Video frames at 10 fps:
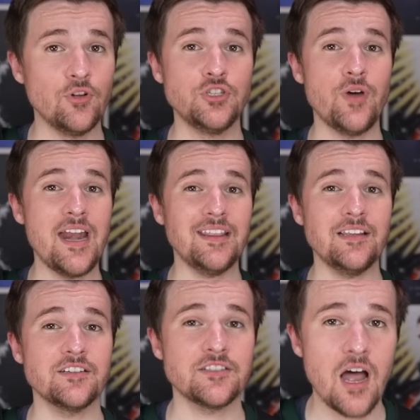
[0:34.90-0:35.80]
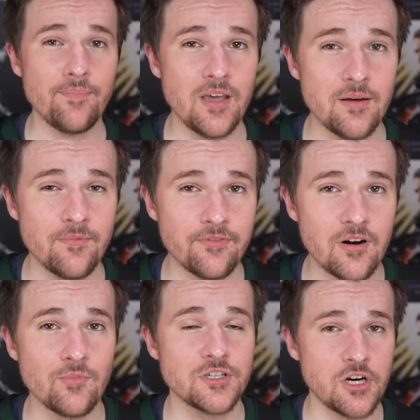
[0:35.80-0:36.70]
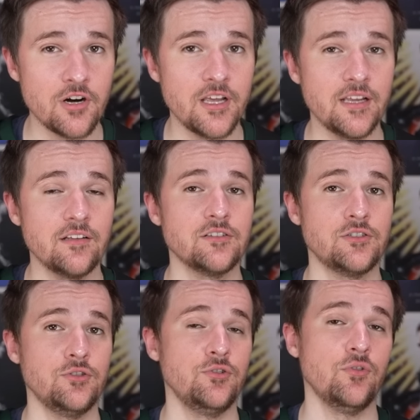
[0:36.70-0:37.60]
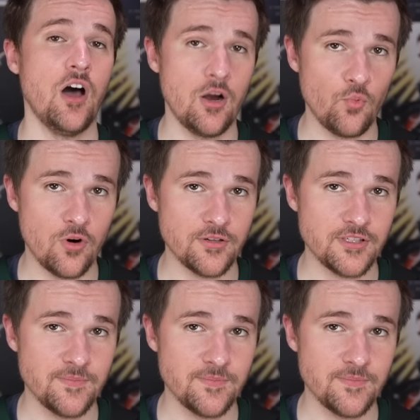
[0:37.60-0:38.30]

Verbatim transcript: do anything to stop him from returning to Hogwarts.